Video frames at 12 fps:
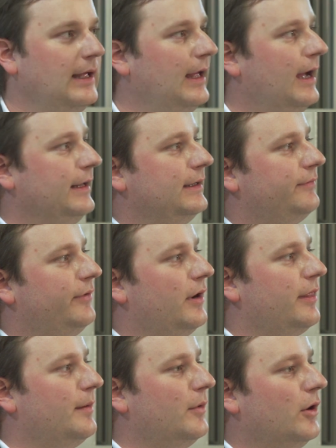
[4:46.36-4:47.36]
And
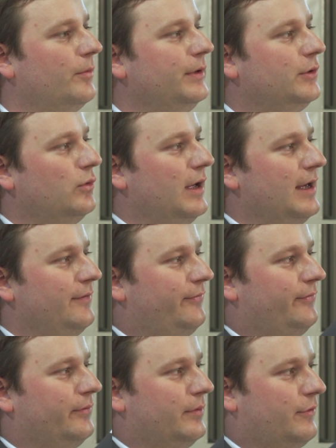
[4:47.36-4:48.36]
furthermore, we do
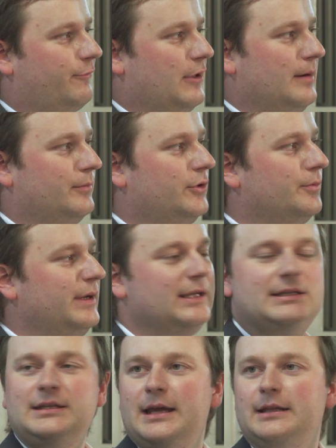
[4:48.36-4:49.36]
have some
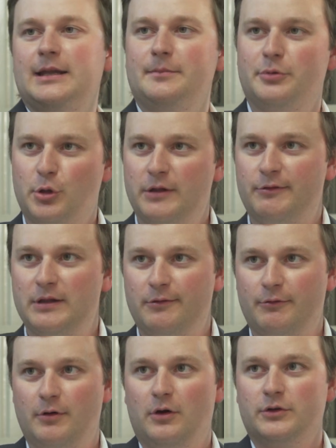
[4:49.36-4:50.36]
humidity and temperature
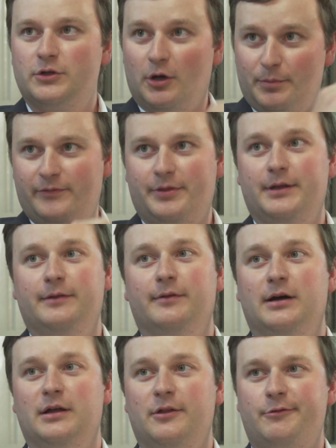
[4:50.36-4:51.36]
sensor on top of the
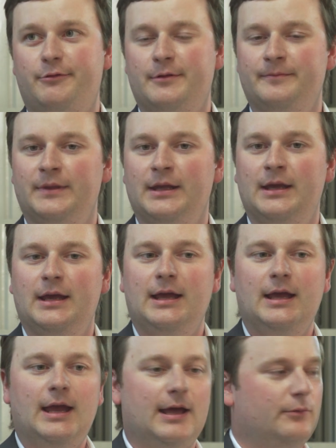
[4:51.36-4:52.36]
device.
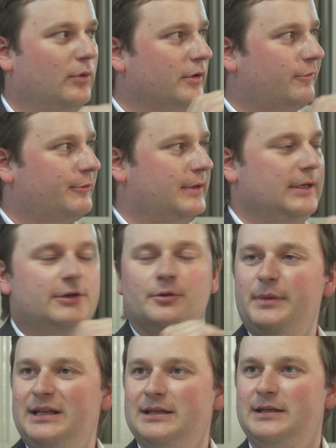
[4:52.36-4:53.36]
And once the
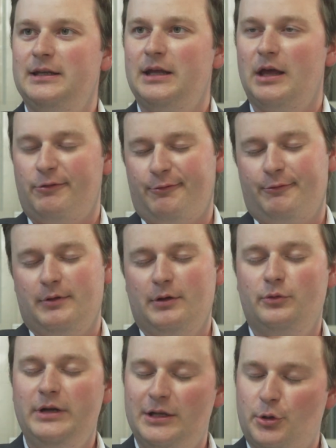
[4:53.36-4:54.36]
humidity has
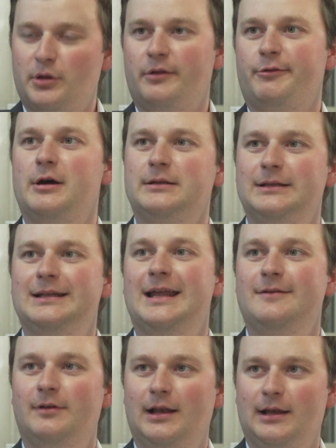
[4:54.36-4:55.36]
reached a certain
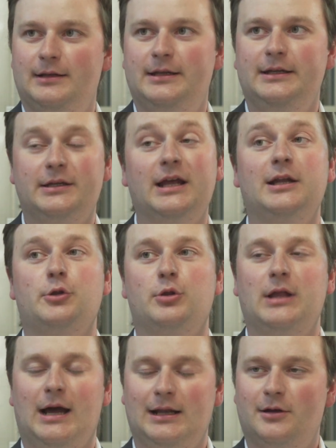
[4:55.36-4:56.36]
level, the
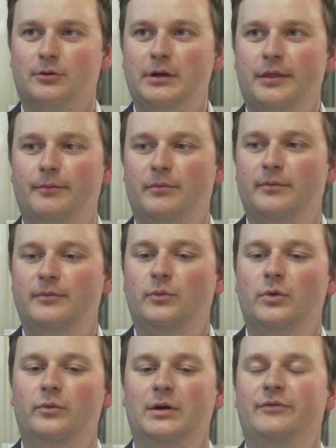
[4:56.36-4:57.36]
intelligent algorithm
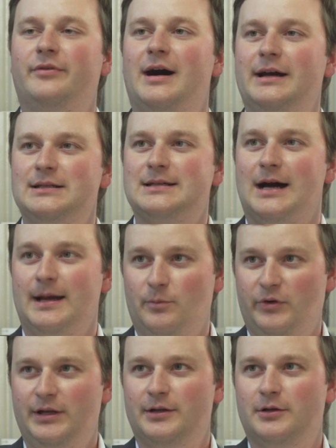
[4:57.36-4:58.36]
will find a
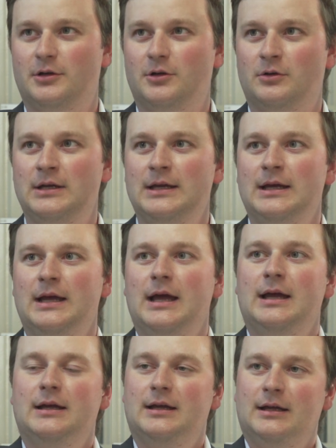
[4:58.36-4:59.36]
time window
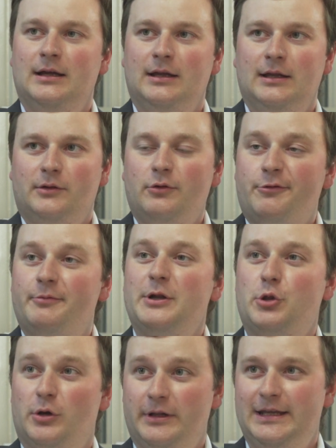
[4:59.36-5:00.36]
to
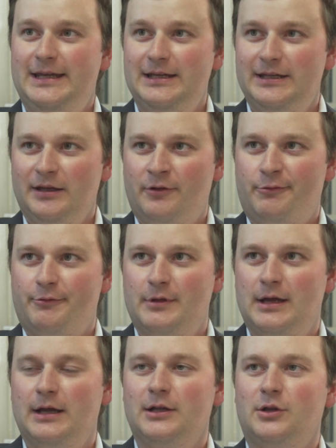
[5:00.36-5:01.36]
switch on the heatings,
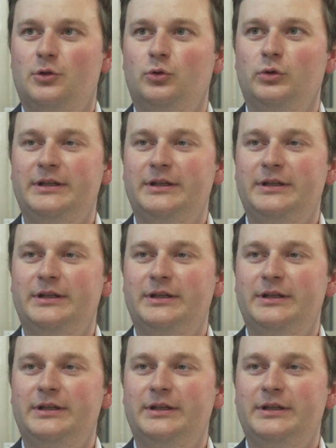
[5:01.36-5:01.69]
to